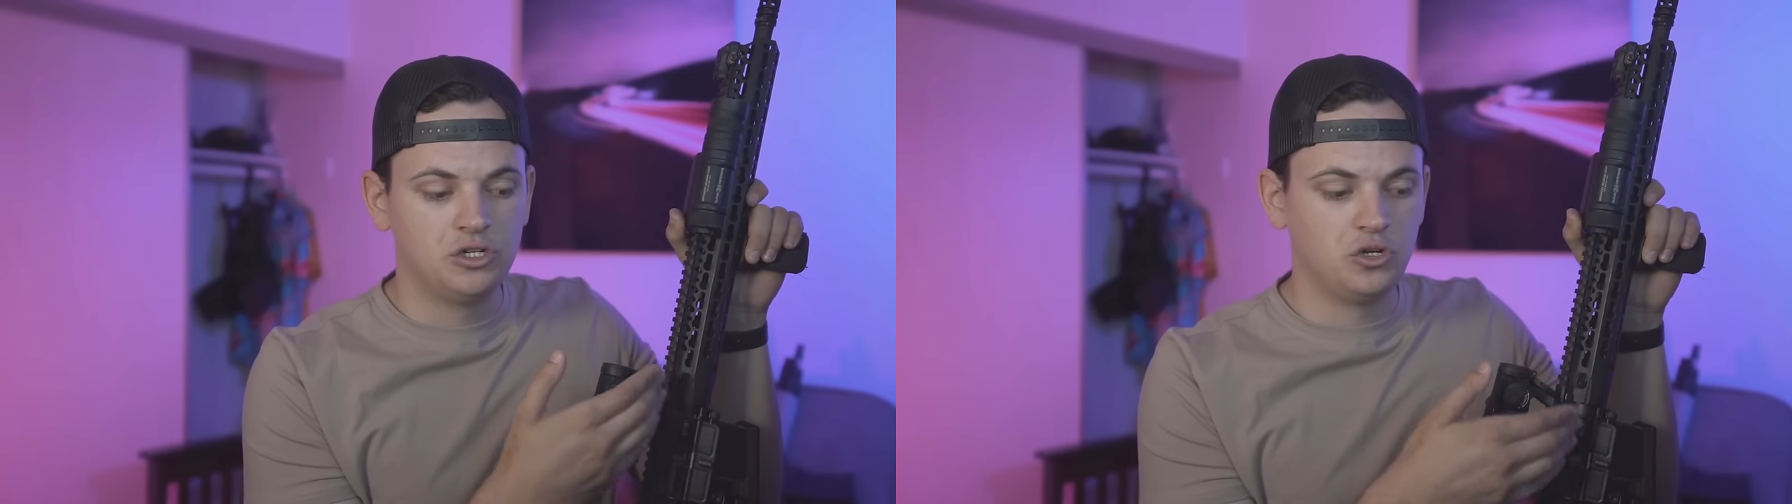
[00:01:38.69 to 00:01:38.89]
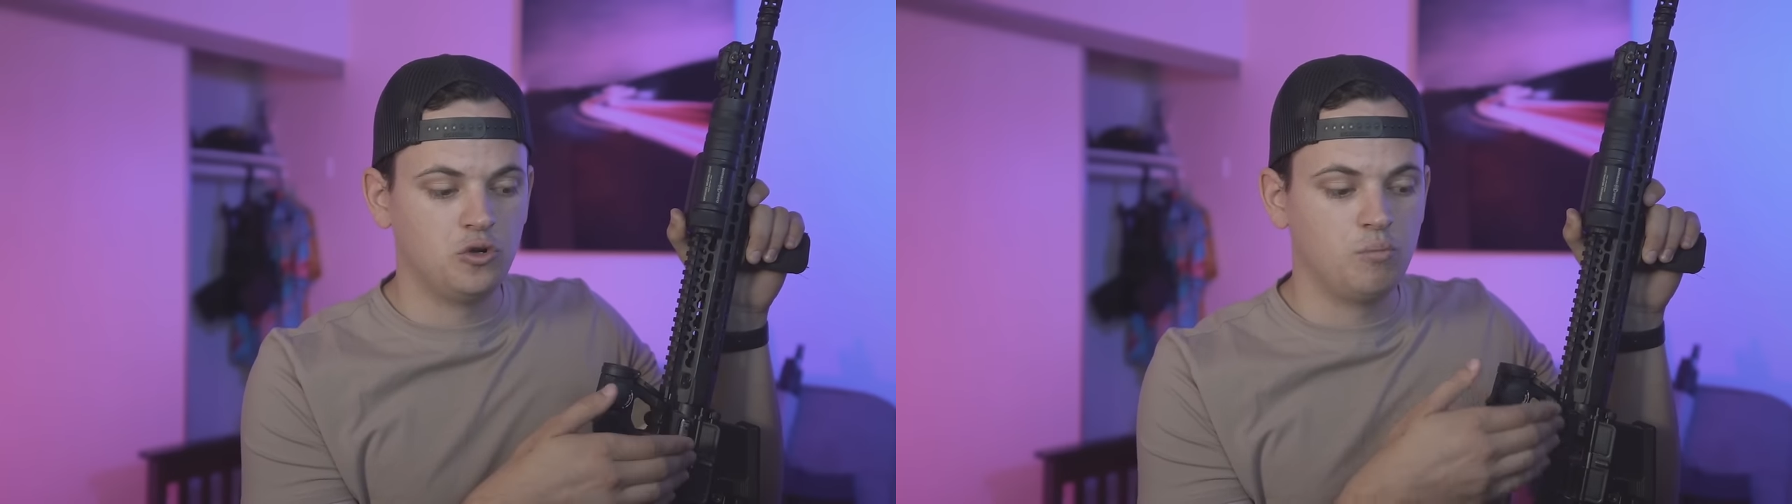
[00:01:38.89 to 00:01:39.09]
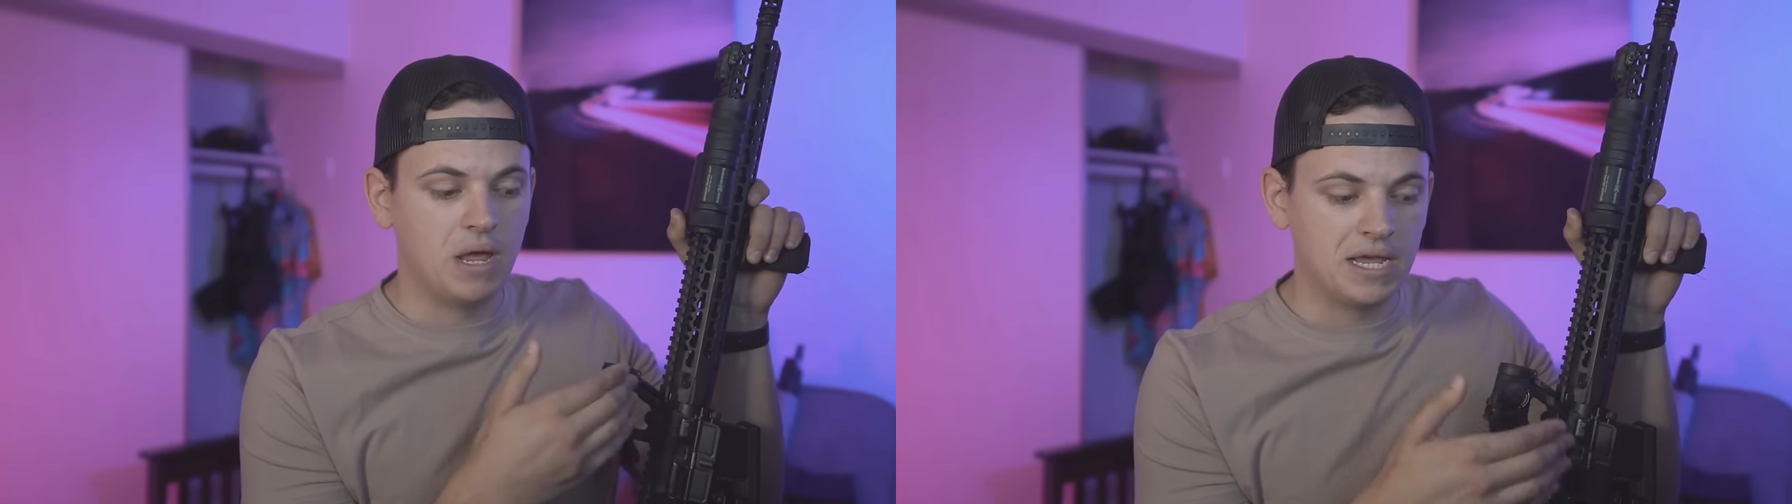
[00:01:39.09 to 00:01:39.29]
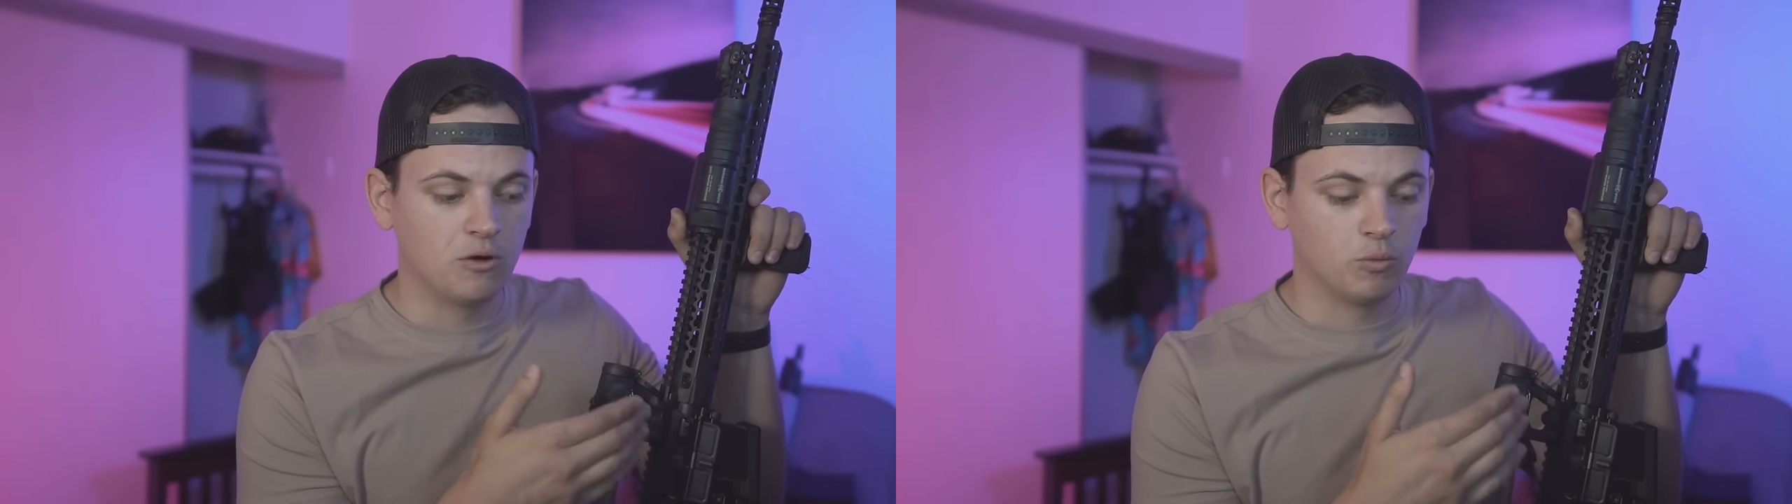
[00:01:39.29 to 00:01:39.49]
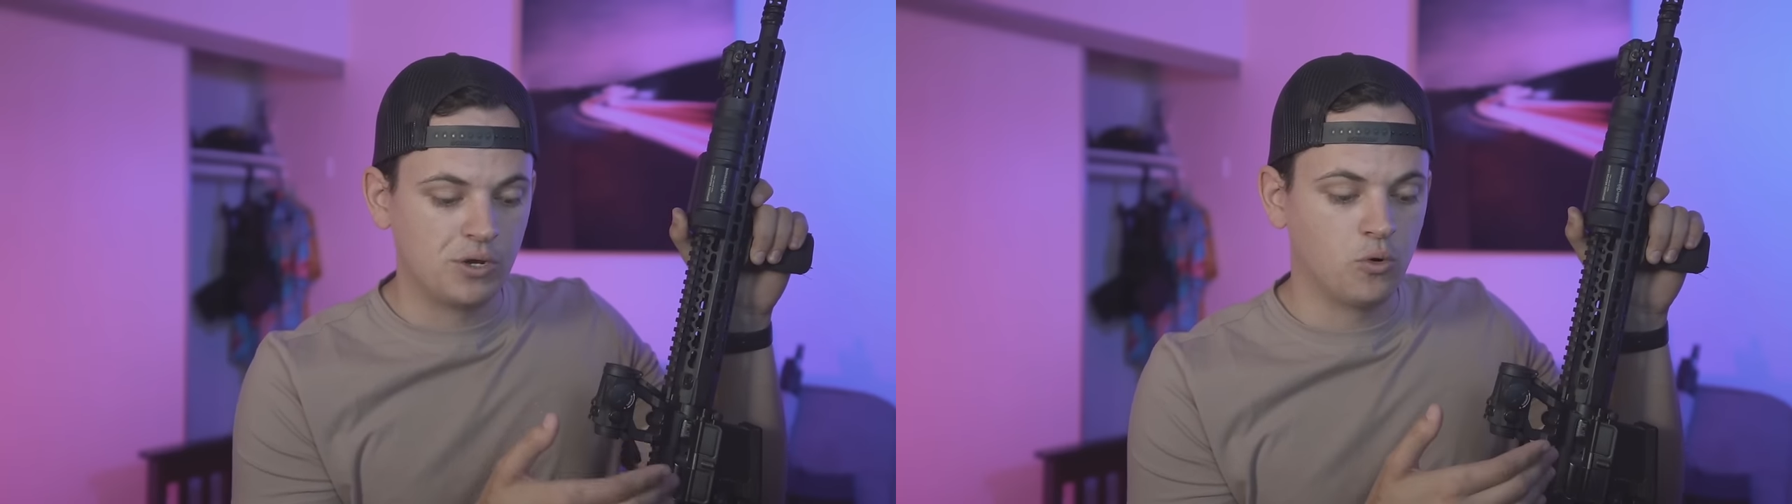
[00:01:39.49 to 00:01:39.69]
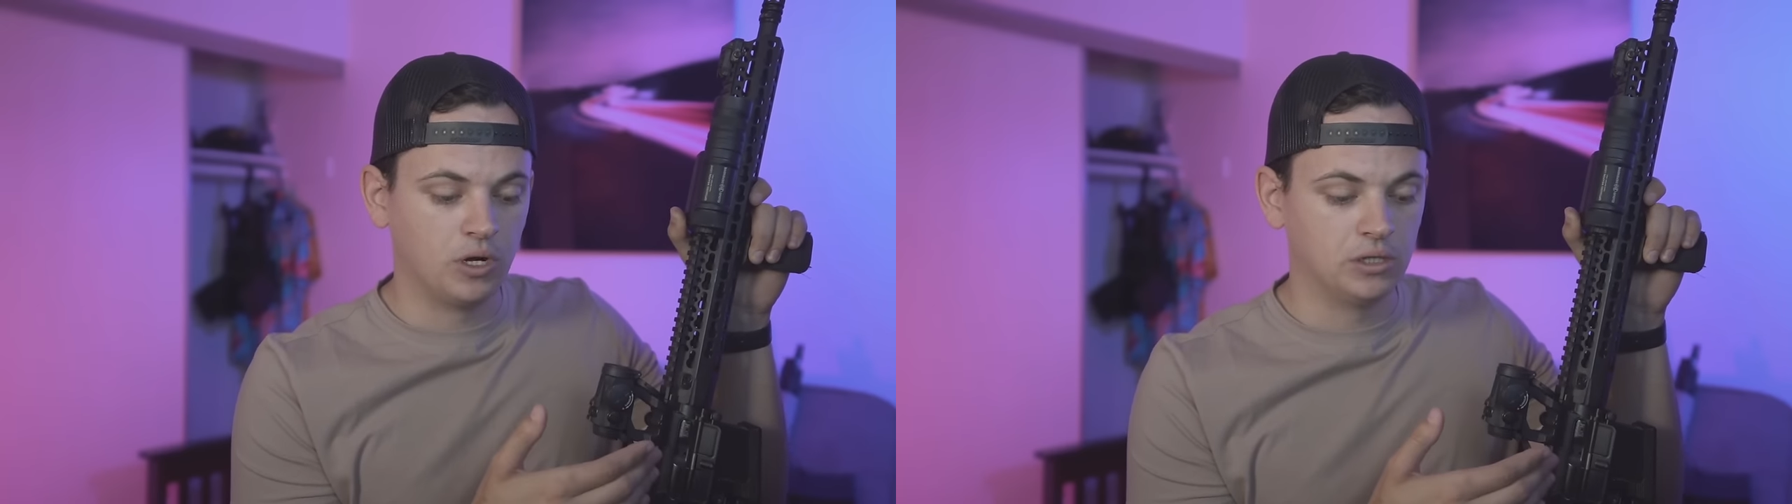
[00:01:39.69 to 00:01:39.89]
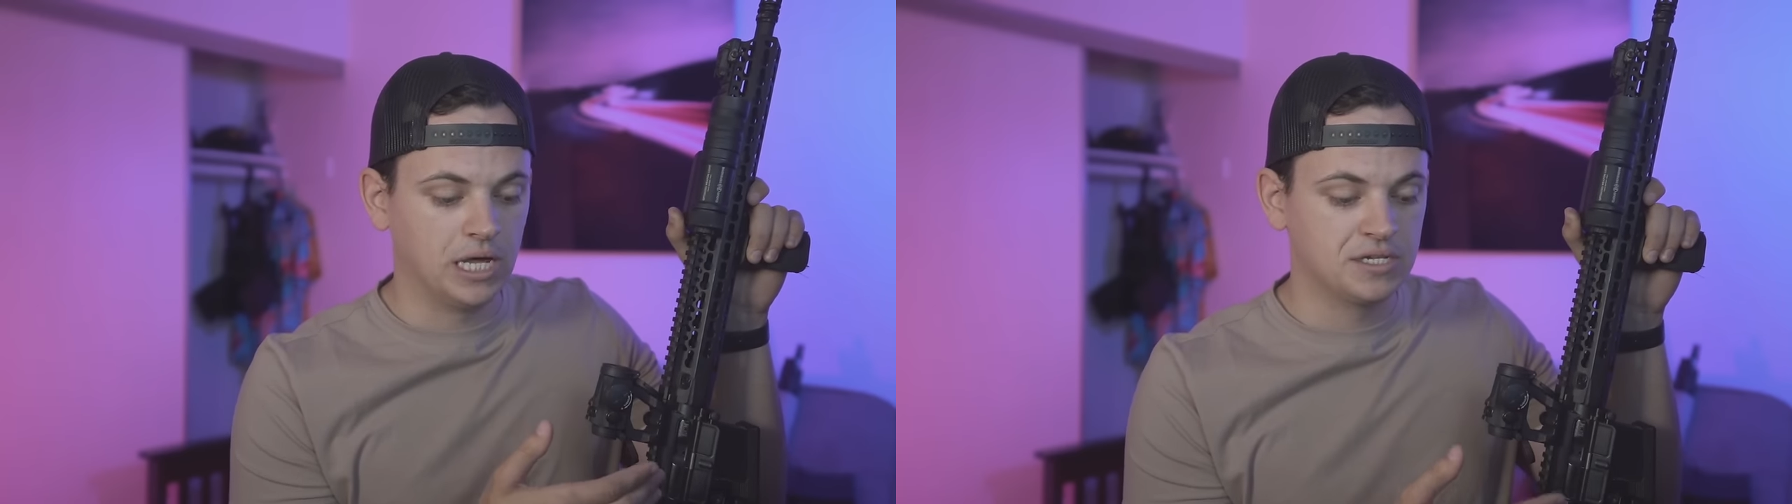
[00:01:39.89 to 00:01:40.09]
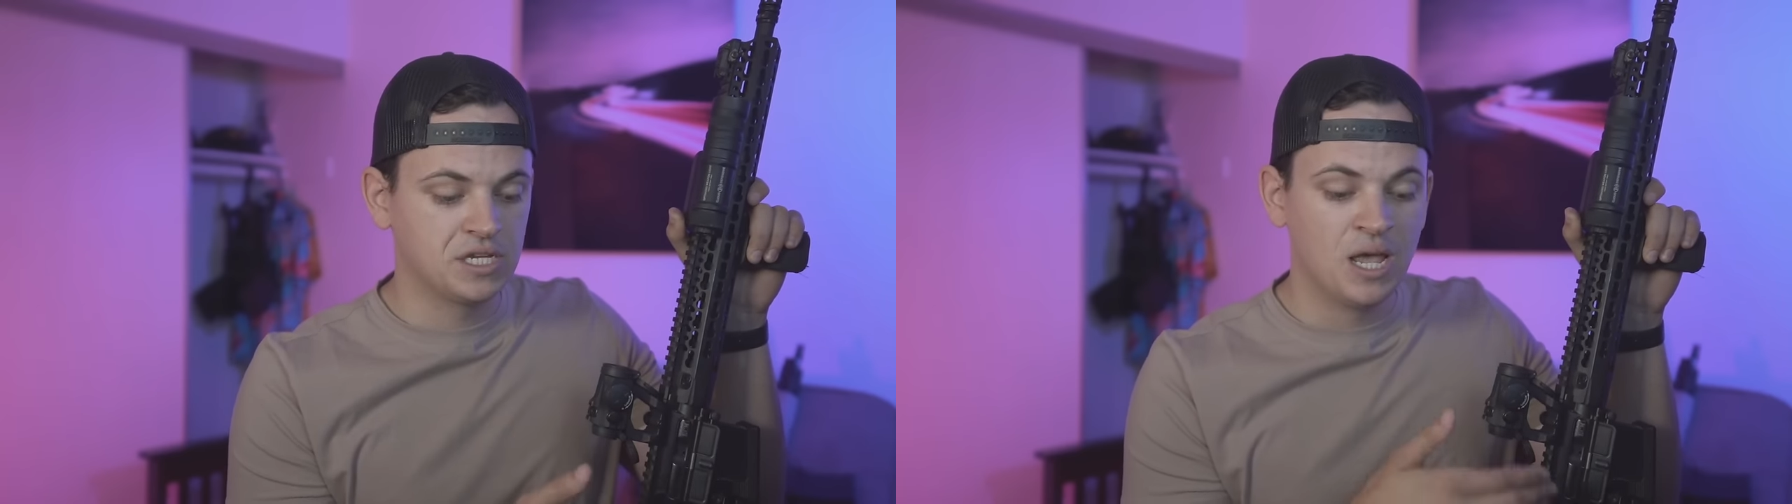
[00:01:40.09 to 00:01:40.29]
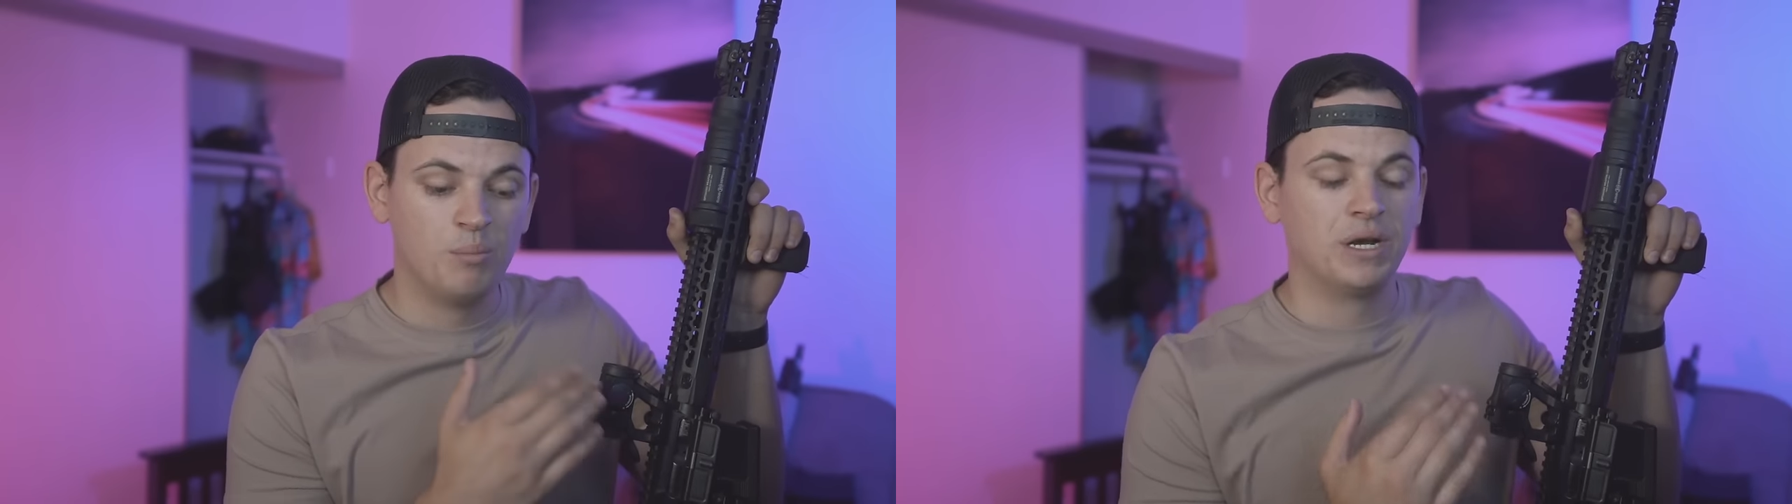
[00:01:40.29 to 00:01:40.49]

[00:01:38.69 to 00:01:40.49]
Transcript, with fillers: to make it recoil less,